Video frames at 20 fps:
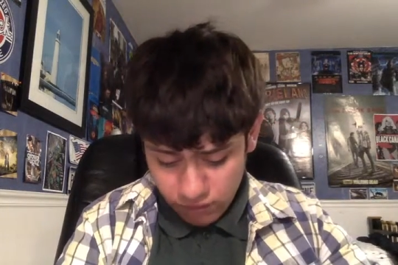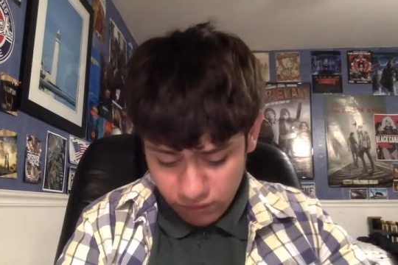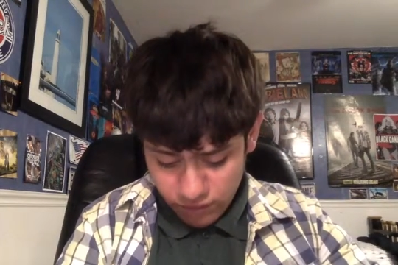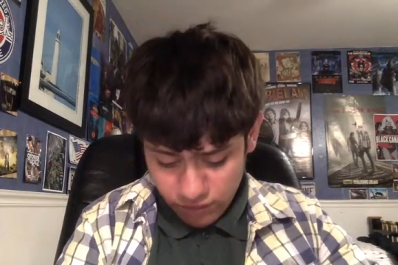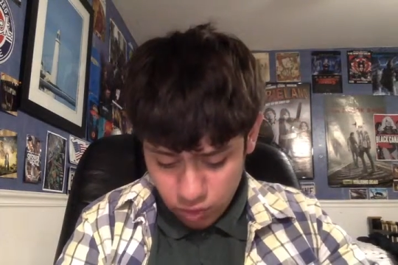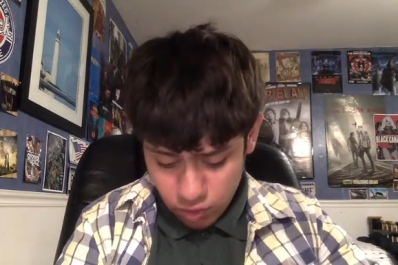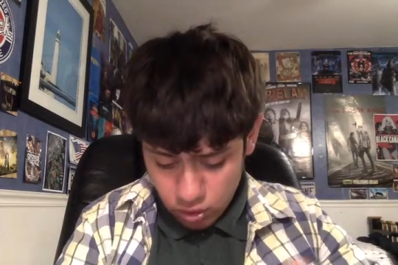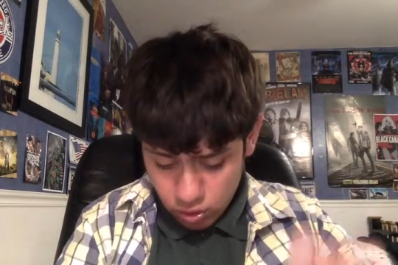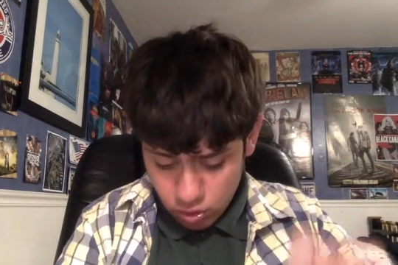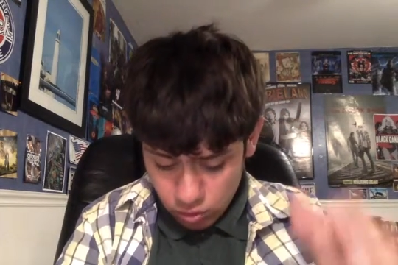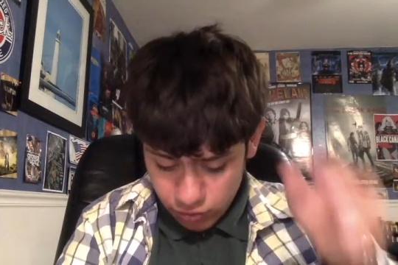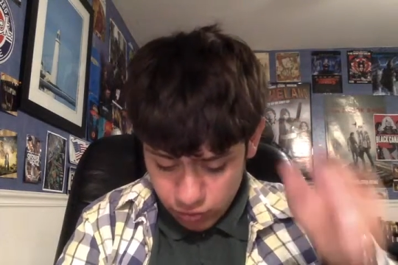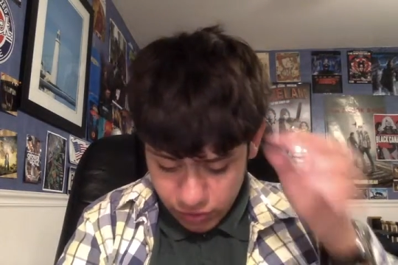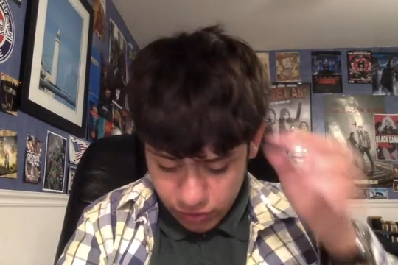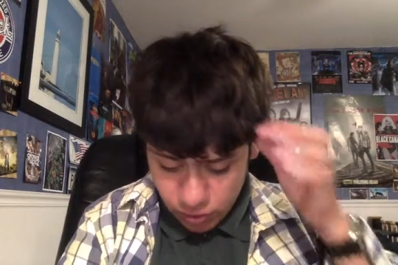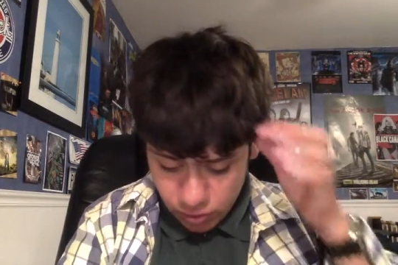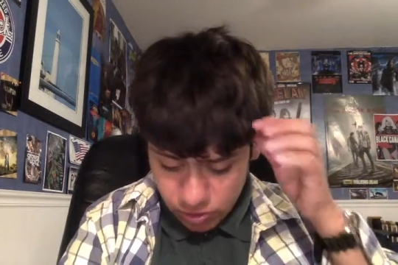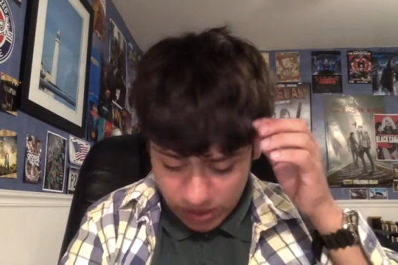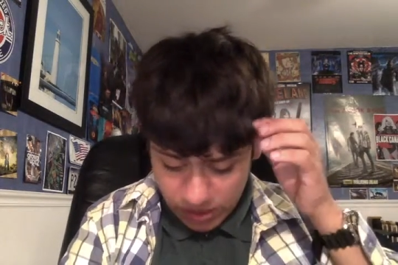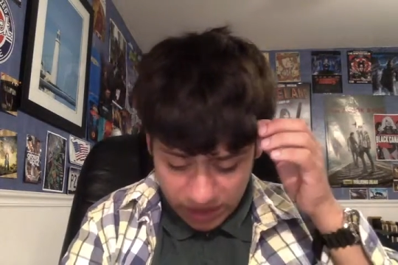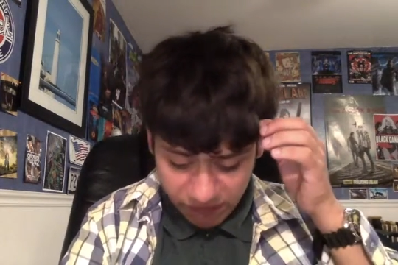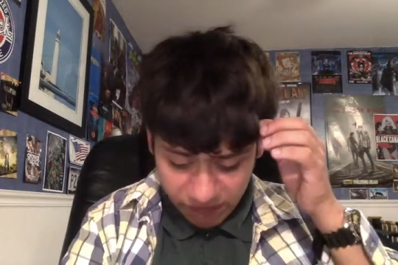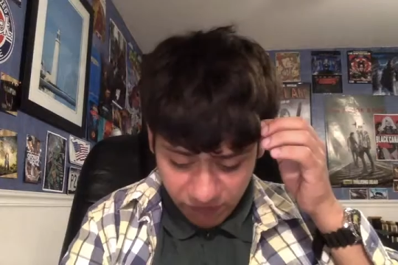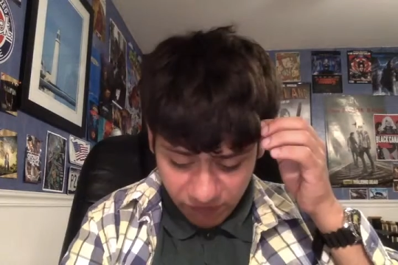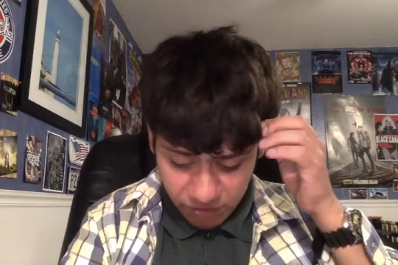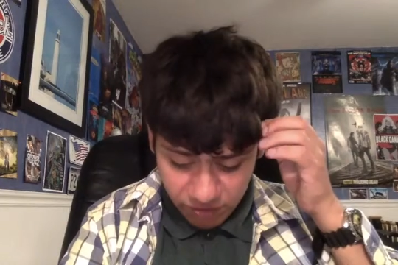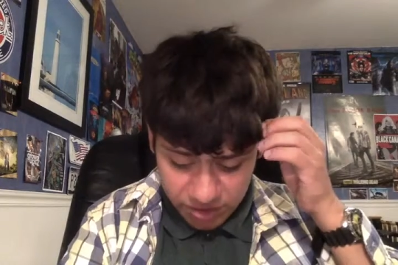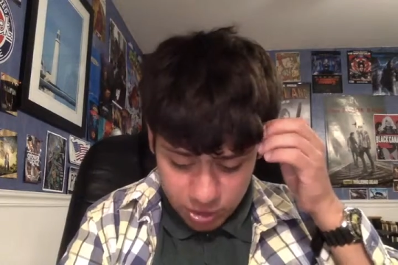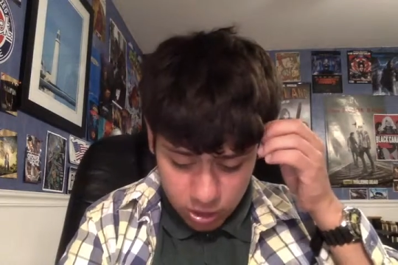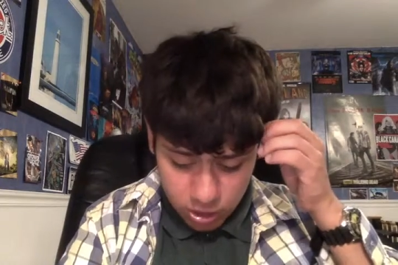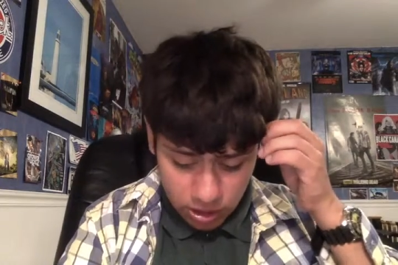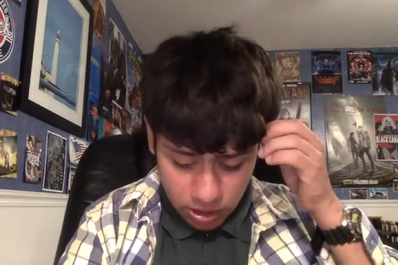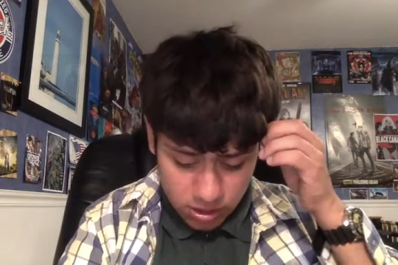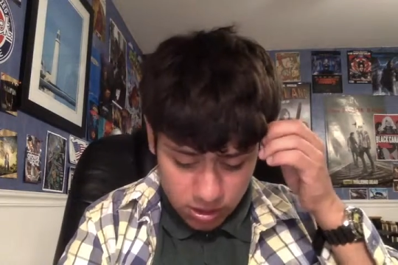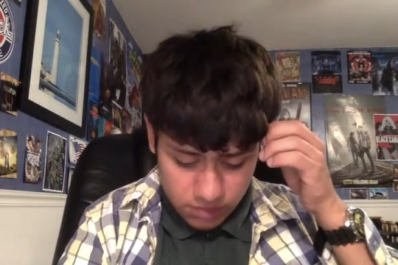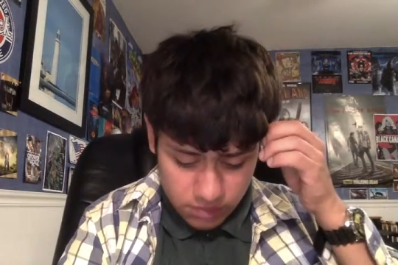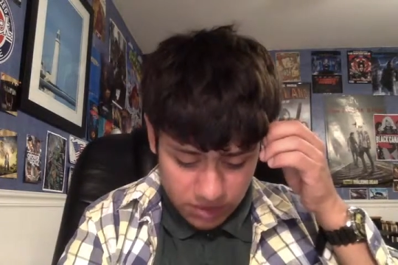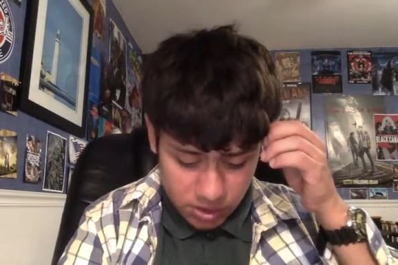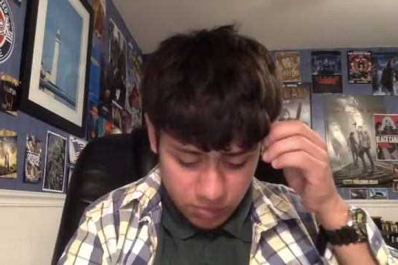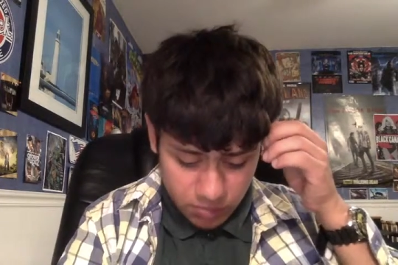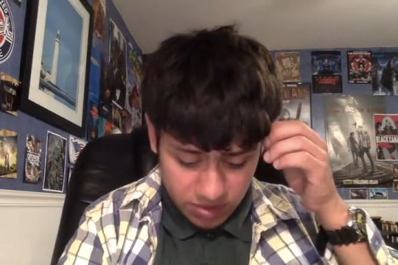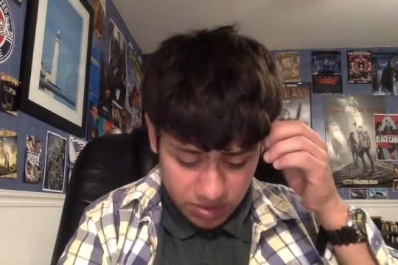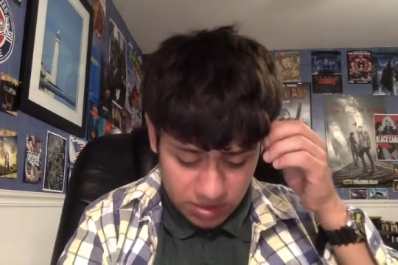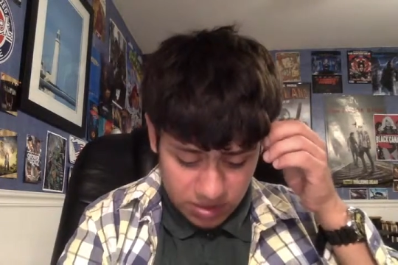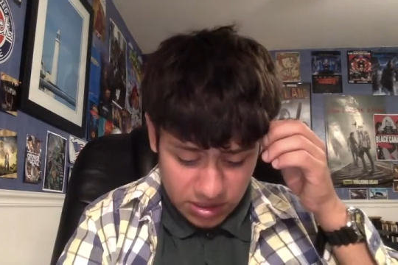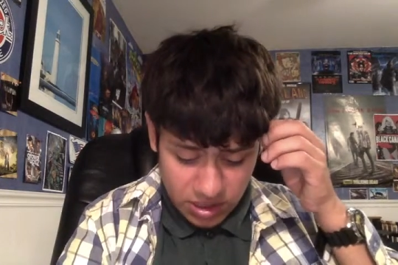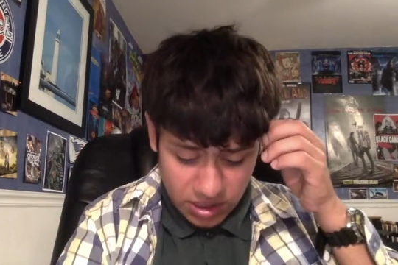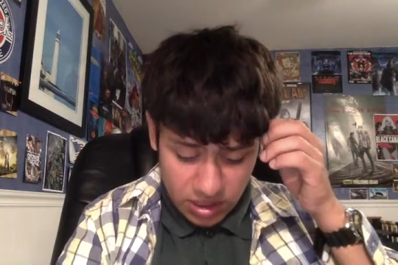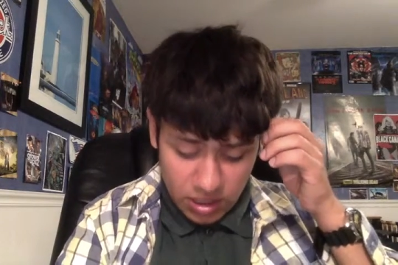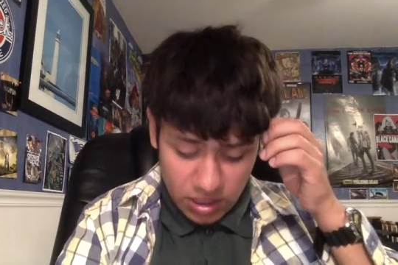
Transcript: Vertigo, New Life for Hitchcock's masterpiece,